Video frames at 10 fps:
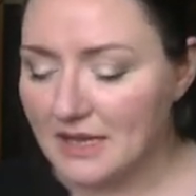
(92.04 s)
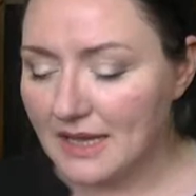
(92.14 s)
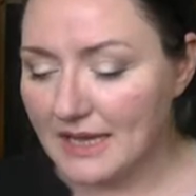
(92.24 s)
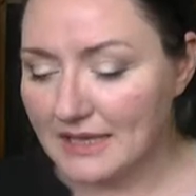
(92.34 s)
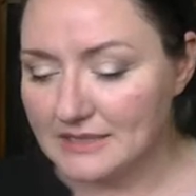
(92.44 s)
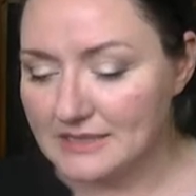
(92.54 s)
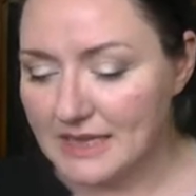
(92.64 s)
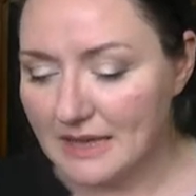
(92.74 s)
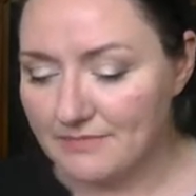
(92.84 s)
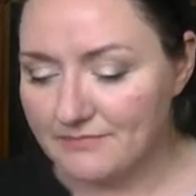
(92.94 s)

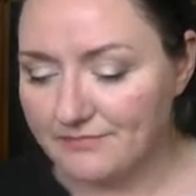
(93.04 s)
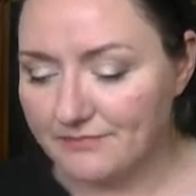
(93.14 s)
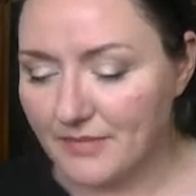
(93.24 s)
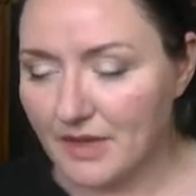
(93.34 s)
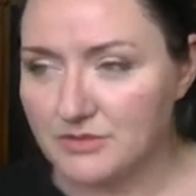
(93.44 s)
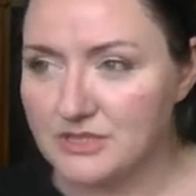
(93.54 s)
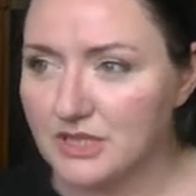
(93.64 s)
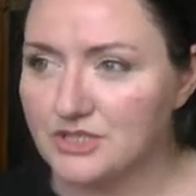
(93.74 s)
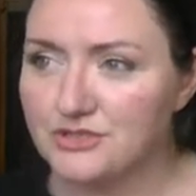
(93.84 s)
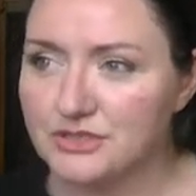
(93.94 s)
And I'm just
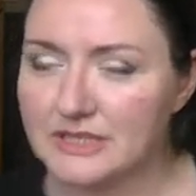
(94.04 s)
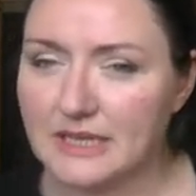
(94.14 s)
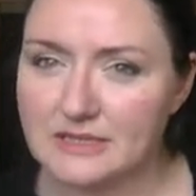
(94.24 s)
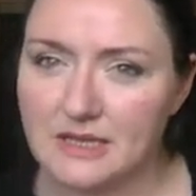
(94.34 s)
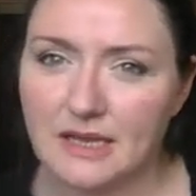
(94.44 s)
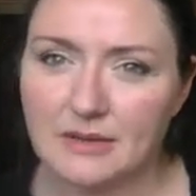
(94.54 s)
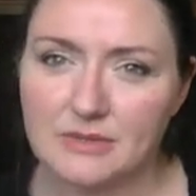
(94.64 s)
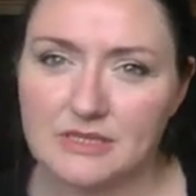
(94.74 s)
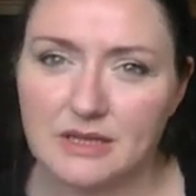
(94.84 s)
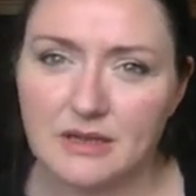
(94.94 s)
not sure that dye
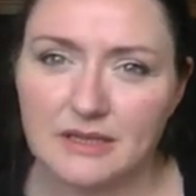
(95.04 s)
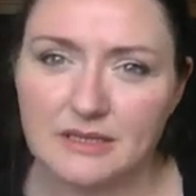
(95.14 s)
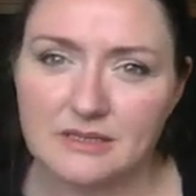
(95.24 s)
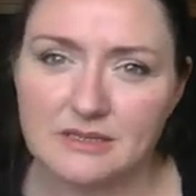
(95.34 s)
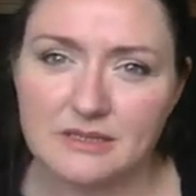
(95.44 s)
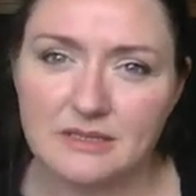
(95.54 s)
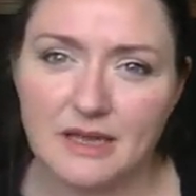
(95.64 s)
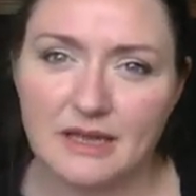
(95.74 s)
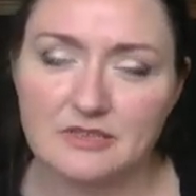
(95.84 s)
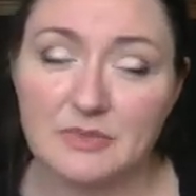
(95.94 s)
was the kindest
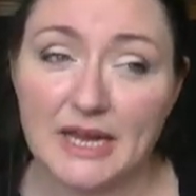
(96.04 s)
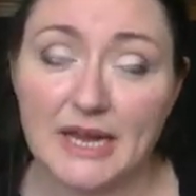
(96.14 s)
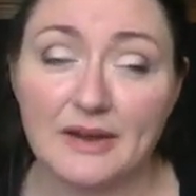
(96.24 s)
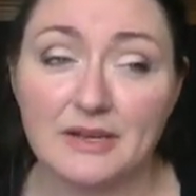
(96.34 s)
to my hair.